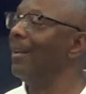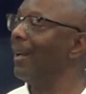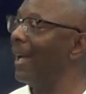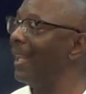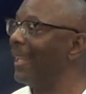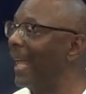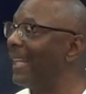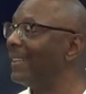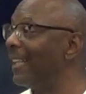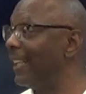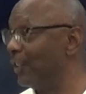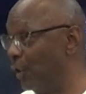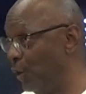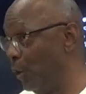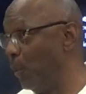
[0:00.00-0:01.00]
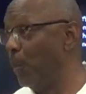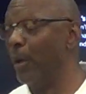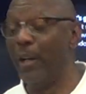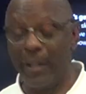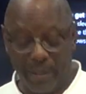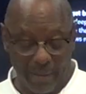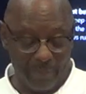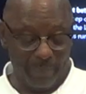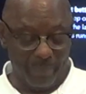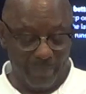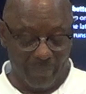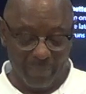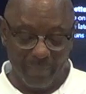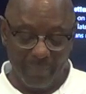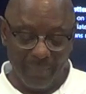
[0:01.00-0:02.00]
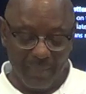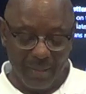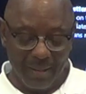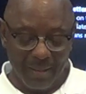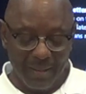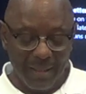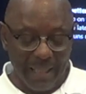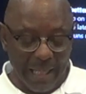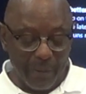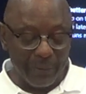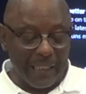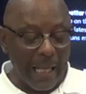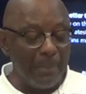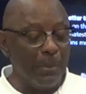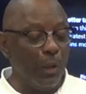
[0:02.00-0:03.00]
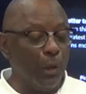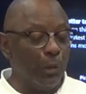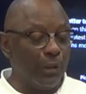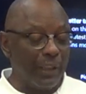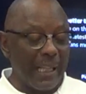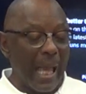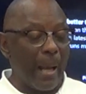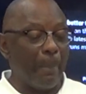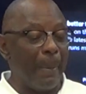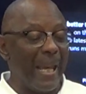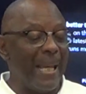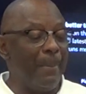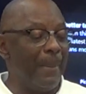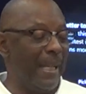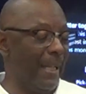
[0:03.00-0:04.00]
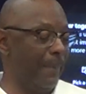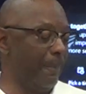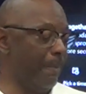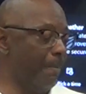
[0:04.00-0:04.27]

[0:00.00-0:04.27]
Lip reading: I like that. That's a new word. Every time you use it, you got to pay me.